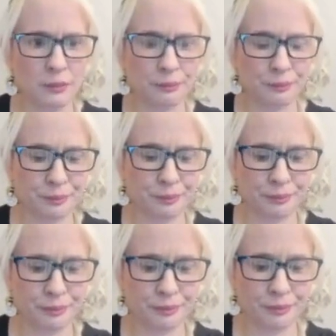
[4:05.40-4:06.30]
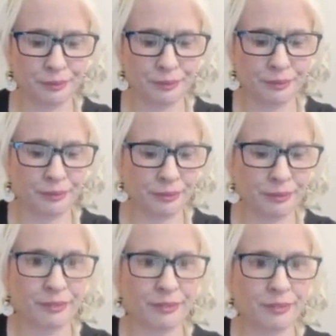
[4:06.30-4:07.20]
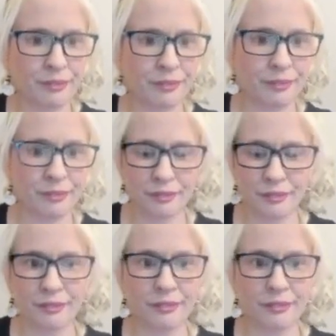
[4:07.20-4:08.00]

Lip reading: Nobody speaks.